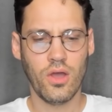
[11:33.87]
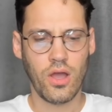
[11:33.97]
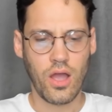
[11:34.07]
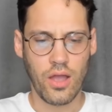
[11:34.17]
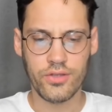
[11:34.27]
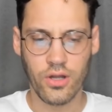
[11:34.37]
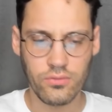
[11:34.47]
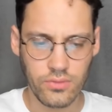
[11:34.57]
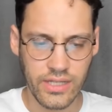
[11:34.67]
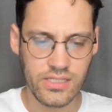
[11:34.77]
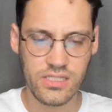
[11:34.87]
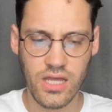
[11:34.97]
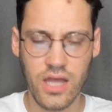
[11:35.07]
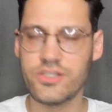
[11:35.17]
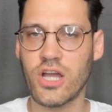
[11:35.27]
You know, is
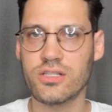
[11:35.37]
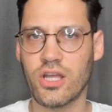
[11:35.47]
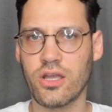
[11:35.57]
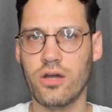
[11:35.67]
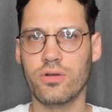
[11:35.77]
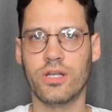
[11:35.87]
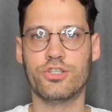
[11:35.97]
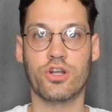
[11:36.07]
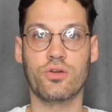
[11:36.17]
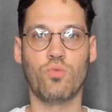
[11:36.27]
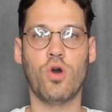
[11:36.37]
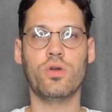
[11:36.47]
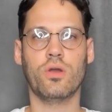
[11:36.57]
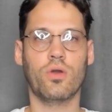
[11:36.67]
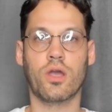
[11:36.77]
uh, DuckDuckGo going to turn woke
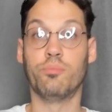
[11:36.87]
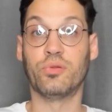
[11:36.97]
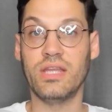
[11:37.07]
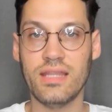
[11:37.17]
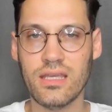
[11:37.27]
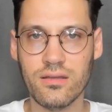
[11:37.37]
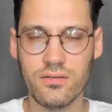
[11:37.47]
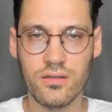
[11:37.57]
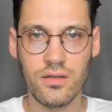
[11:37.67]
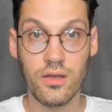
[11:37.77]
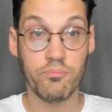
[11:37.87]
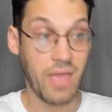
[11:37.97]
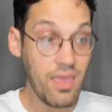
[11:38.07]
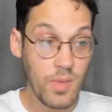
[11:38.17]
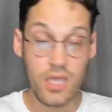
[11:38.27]
completely?
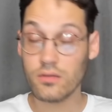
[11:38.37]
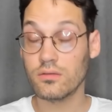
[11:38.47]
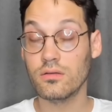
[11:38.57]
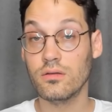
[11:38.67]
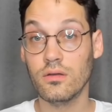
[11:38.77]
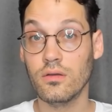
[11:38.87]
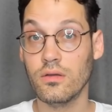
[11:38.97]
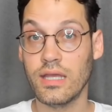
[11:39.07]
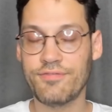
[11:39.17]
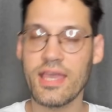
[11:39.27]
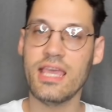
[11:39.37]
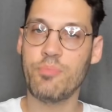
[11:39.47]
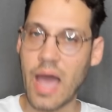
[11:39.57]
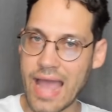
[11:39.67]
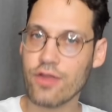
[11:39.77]
Maybe. If they keep
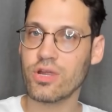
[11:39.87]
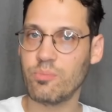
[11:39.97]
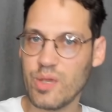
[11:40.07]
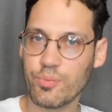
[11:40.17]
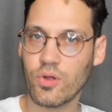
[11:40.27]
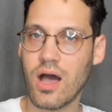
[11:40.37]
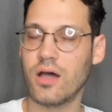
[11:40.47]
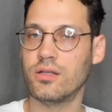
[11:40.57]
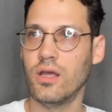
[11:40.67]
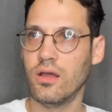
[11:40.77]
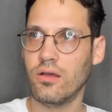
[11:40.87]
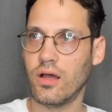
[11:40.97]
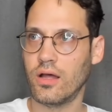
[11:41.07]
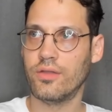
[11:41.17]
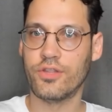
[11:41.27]
hiring people on
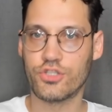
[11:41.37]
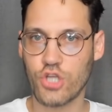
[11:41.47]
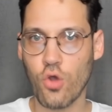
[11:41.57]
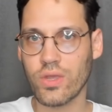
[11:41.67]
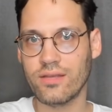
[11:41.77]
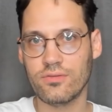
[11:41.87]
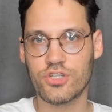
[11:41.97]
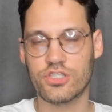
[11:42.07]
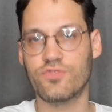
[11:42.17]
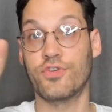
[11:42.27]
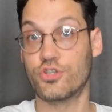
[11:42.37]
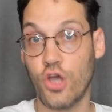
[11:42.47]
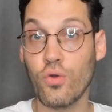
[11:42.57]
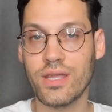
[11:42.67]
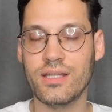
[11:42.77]
uh, the token, just for
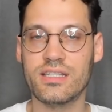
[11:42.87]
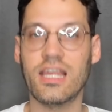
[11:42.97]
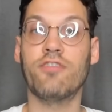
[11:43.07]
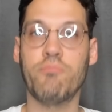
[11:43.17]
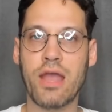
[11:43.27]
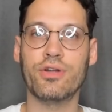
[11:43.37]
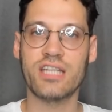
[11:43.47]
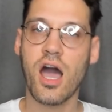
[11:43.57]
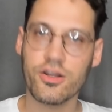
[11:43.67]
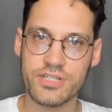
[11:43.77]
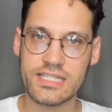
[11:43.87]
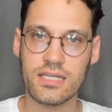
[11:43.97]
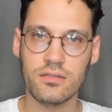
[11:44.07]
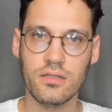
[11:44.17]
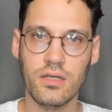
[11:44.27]
token instead of meritocracy.
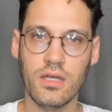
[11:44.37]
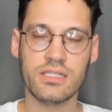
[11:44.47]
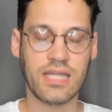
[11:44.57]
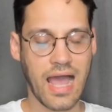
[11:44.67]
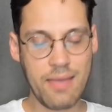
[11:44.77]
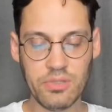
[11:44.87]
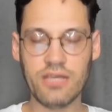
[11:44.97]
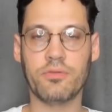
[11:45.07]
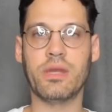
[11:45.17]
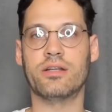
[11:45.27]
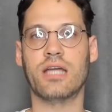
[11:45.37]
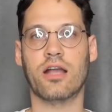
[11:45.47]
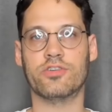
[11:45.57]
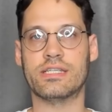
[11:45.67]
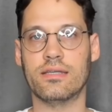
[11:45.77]
See, I believe in
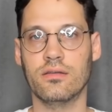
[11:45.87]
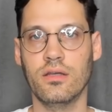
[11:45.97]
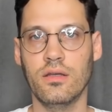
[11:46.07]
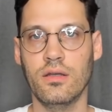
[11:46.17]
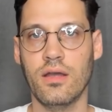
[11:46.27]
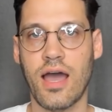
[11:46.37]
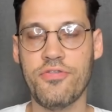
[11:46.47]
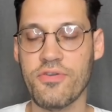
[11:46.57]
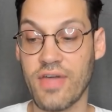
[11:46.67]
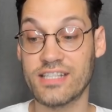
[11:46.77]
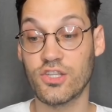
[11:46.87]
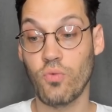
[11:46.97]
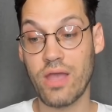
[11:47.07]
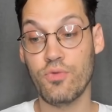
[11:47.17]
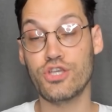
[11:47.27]
meritocracy. I think that's the way
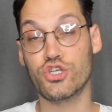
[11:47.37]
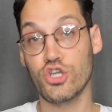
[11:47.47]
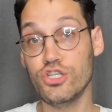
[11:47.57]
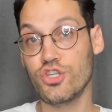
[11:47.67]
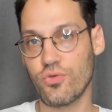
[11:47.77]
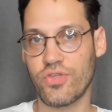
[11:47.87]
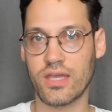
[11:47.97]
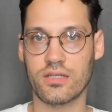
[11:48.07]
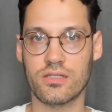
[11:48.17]
we should do things.